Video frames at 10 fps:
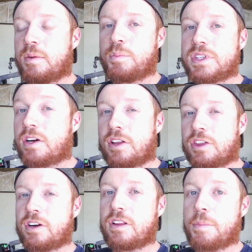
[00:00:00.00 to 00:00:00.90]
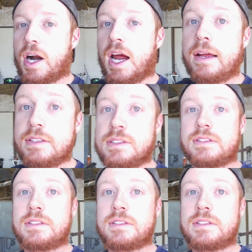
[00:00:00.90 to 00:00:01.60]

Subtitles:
but they're a third of the price.